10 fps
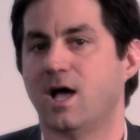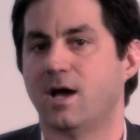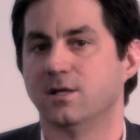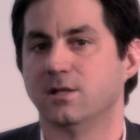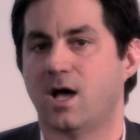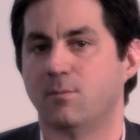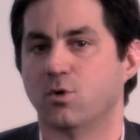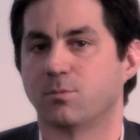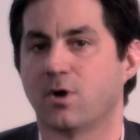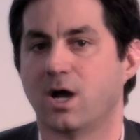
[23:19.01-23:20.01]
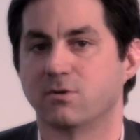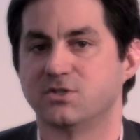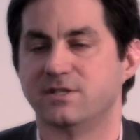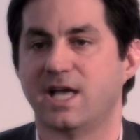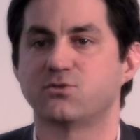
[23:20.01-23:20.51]
lot more
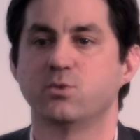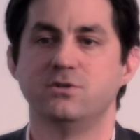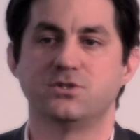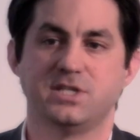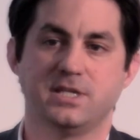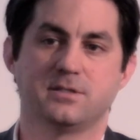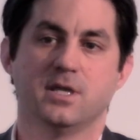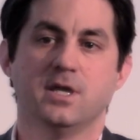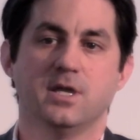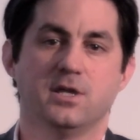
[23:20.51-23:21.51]
progress. And that's when you see